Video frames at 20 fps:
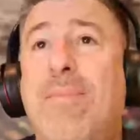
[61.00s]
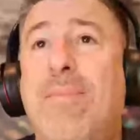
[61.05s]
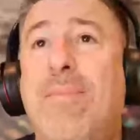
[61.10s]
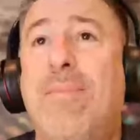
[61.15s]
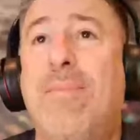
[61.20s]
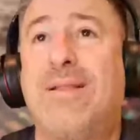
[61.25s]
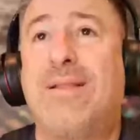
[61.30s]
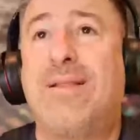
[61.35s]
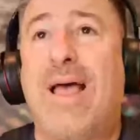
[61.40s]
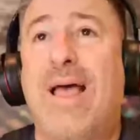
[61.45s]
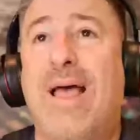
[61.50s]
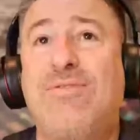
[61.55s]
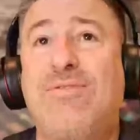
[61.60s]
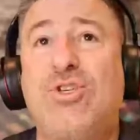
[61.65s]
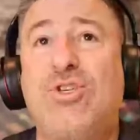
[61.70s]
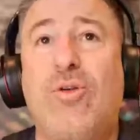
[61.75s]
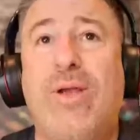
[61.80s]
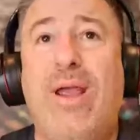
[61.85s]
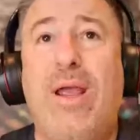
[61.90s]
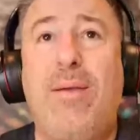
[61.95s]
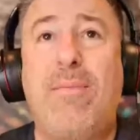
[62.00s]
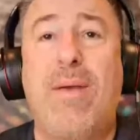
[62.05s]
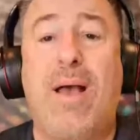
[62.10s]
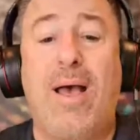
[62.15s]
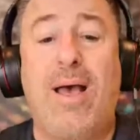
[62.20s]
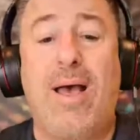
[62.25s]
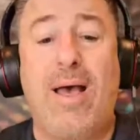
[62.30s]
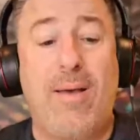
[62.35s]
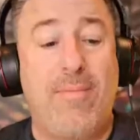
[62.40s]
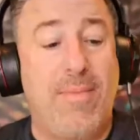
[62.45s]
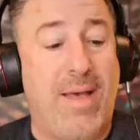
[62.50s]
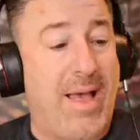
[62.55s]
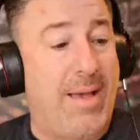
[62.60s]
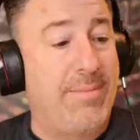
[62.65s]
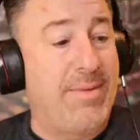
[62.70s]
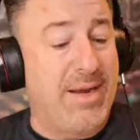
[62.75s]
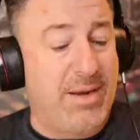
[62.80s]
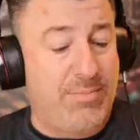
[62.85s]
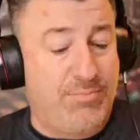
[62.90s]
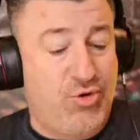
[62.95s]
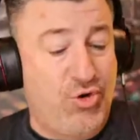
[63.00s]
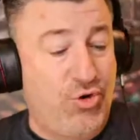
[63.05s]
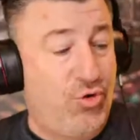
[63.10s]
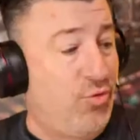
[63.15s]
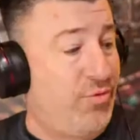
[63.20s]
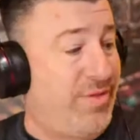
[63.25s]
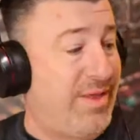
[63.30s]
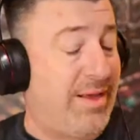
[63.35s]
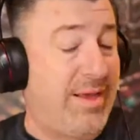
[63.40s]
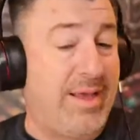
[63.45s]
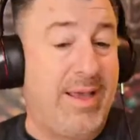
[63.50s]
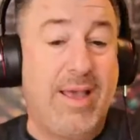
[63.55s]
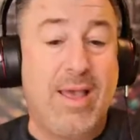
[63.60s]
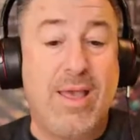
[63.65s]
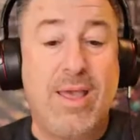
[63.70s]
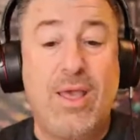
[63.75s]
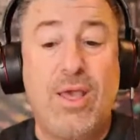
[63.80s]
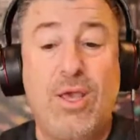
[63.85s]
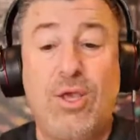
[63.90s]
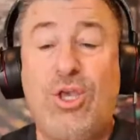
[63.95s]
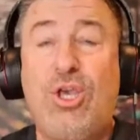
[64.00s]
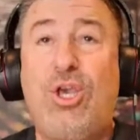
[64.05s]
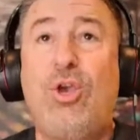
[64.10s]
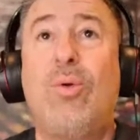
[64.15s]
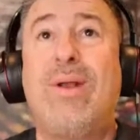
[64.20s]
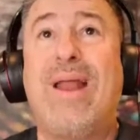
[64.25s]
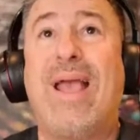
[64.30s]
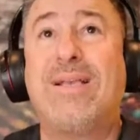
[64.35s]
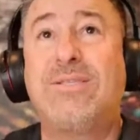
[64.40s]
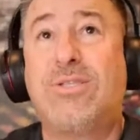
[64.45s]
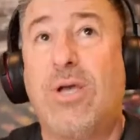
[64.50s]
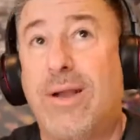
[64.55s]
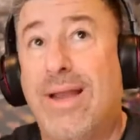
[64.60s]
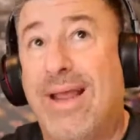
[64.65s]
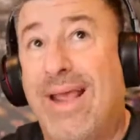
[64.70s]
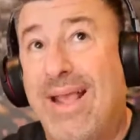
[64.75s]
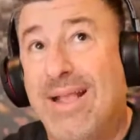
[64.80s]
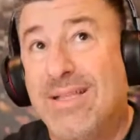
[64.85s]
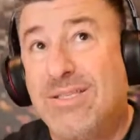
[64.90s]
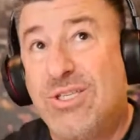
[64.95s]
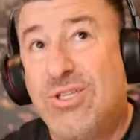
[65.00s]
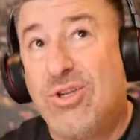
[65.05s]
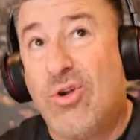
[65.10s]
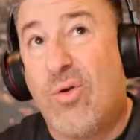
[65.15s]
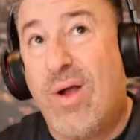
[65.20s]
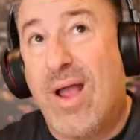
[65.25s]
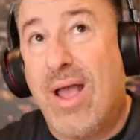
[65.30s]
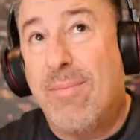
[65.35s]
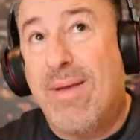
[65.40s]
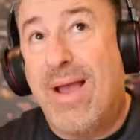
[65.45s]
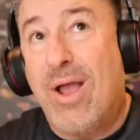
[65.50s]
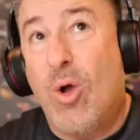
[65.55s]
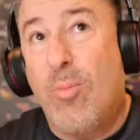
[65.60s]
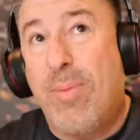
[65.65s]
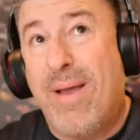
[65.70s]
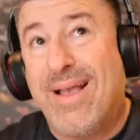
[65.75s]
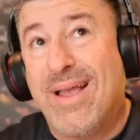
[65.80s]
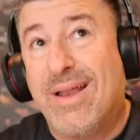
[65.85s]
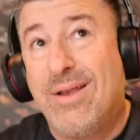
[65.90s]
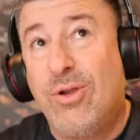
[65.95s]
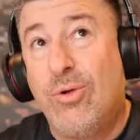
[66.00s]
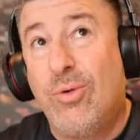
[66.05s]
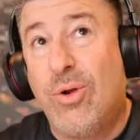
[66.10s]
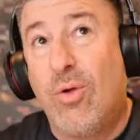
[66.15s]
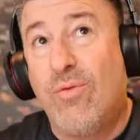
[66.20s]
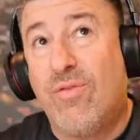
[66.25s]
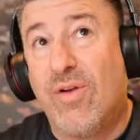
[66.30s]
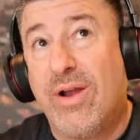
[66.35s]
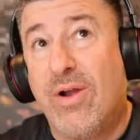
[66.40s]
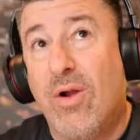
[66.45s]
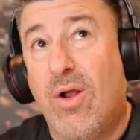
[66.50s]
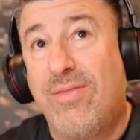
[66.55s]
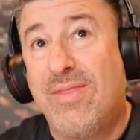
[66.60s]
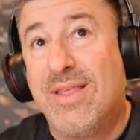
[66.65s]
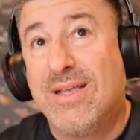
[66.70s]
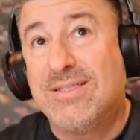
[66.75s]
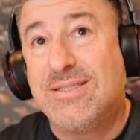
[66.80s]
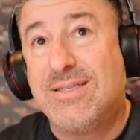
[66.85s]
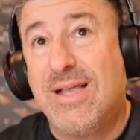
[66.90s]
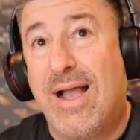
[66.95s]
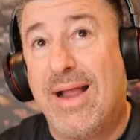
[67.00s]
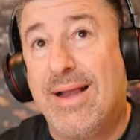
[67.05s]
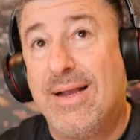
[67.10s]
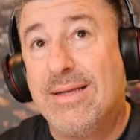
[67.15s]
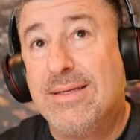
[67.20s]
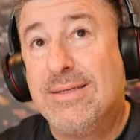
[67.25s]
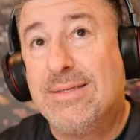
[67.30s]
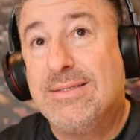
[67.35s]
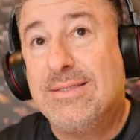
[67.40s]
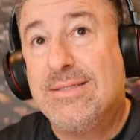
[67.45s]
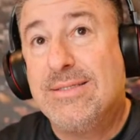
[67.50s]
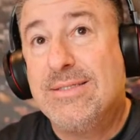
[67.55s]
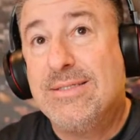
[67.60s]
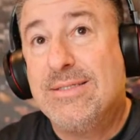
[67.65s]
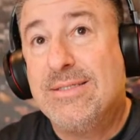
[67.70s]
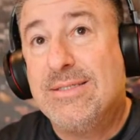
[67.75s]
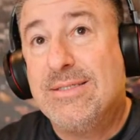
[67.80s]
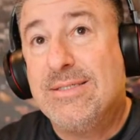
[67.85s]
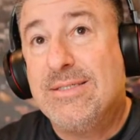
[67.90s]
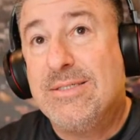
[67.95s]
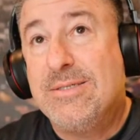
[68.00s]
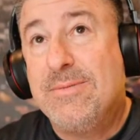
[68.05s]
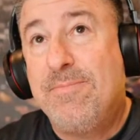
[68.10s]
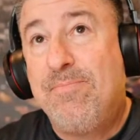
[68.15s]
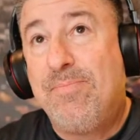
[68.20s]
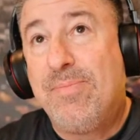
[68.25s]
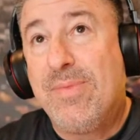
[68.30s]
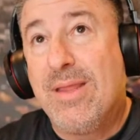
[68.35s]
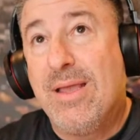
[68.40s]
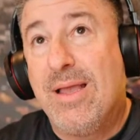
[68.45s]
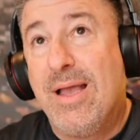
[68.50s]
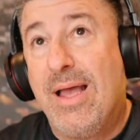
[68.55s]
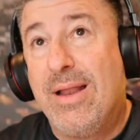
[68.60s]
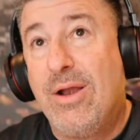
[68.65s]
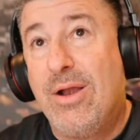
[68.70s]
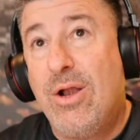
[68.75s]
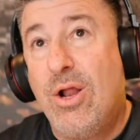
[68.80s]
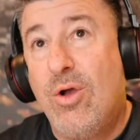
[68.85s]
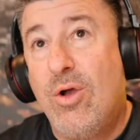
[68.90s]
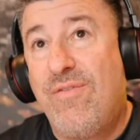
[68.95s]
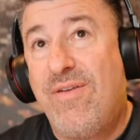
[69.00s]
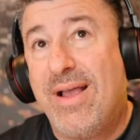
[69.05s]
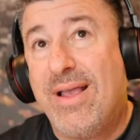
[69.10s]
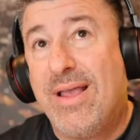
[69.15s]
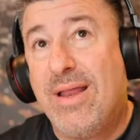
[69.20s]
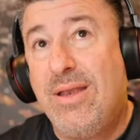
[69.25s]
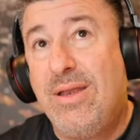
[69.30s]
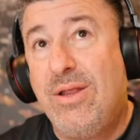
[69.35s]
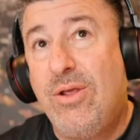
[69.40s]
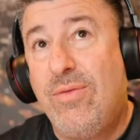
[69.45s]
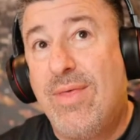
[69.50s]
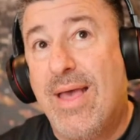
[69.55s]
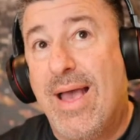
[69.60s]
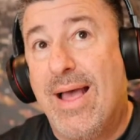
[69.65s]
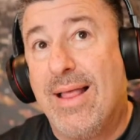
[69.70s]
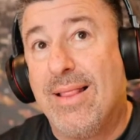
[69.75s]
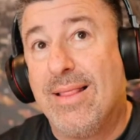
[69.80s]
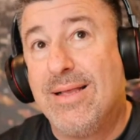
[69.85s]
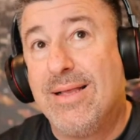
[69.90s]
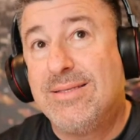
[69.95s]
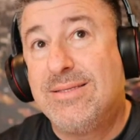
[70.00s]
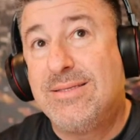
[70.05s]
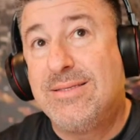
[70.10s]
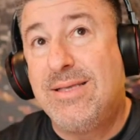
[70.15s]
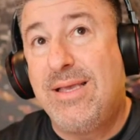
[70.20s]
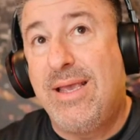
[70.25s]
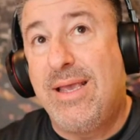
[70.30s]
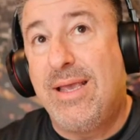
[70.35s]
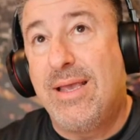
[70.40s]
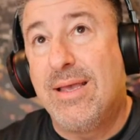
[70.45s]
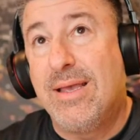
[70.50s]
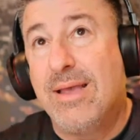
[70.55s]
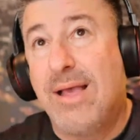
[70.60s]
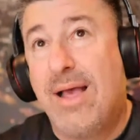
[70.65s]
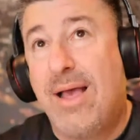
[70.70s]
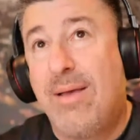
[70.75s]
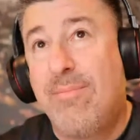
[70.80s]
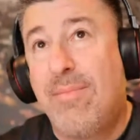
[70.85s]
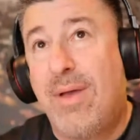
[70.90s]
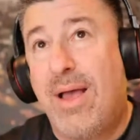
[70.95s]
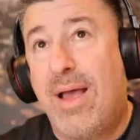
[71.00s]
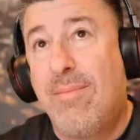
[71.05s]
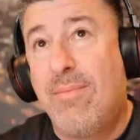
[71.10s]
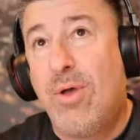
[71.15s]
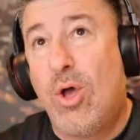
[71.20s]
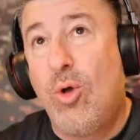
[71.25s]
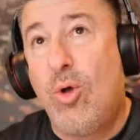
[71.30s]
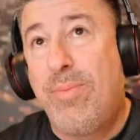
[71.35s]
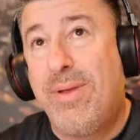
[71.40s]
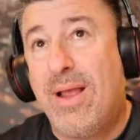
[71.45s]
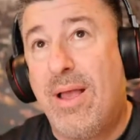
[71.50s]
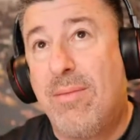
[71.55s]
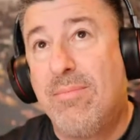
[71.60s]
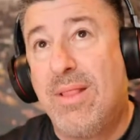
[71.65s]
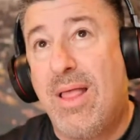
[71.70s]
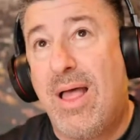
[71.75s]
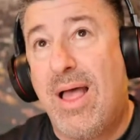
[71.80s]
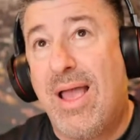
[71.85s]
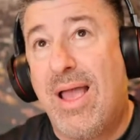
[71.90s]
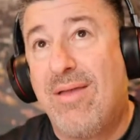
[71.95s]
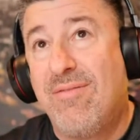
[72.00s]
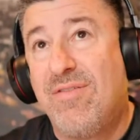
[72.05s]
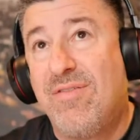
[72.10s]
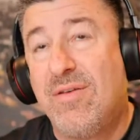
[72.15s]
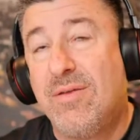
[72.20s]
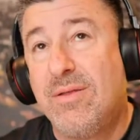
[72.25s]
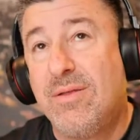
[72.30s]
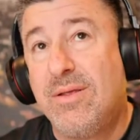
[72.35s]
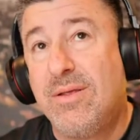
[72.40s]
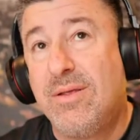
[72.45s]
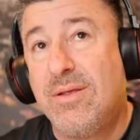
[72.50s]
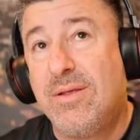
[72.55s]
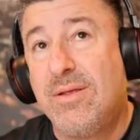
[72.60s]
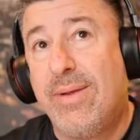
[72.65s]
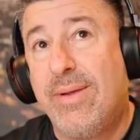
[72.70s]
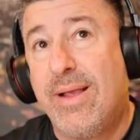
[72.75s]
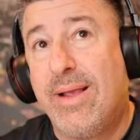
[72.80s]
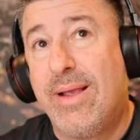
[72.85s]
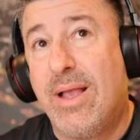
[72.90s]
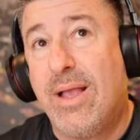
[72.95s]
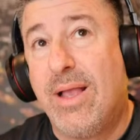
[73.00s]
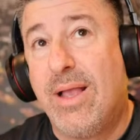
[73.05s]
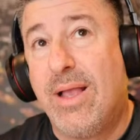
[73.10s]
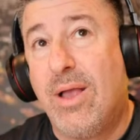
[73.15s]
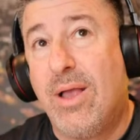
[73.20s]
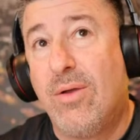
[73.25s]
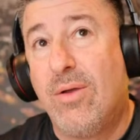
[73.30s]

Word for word: coming into the live stream. Um, I'm gonna do the Q and A's on Instagram. I hope I can do it over here on this side. I don't know if I can do that. Let's see. I'm I'm hoping I'm live. Here, here we go.